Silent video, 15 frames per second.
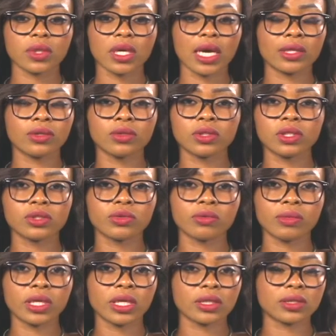I don't
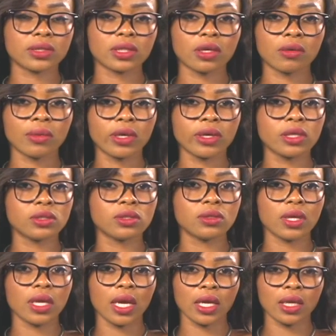discriminate. I'm married to
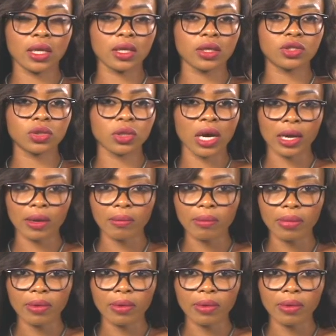any tribe.